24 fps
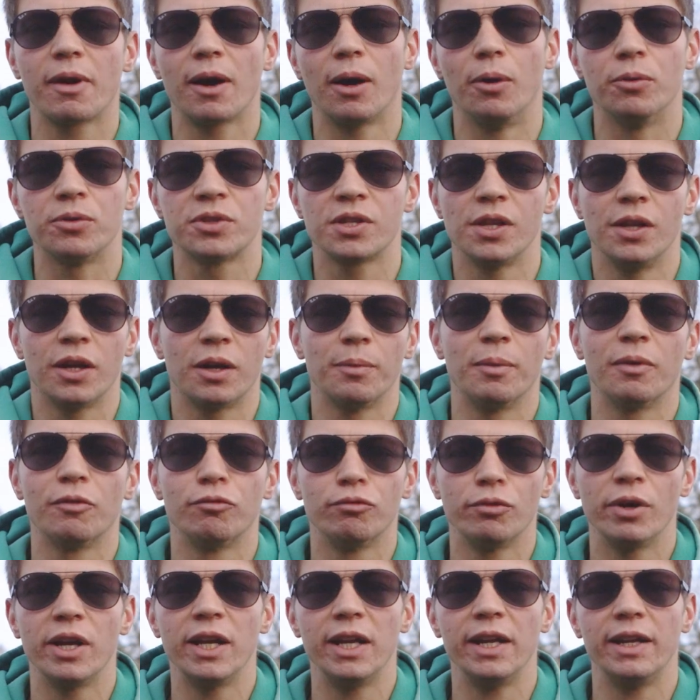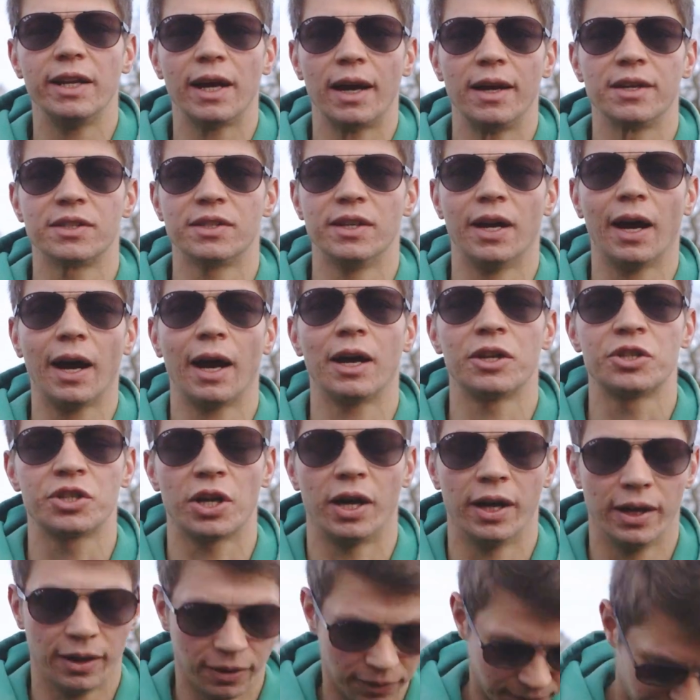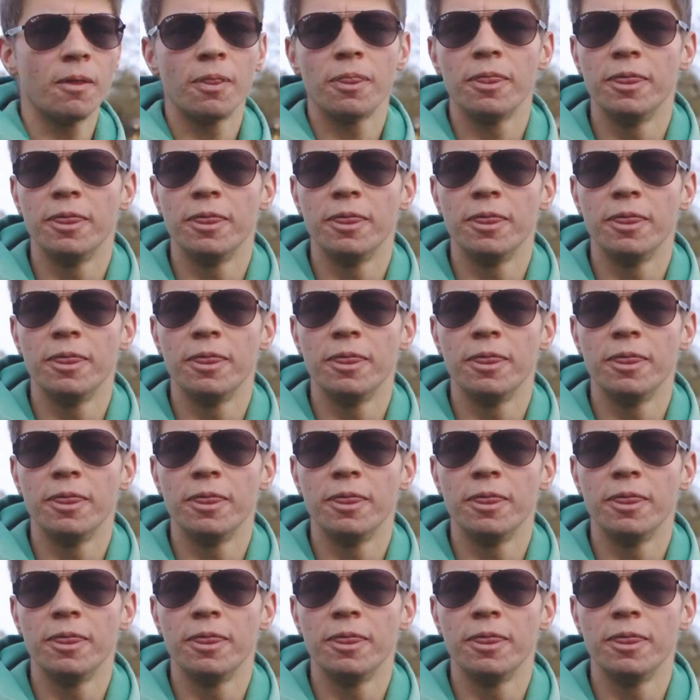around so they can be really nice and agile.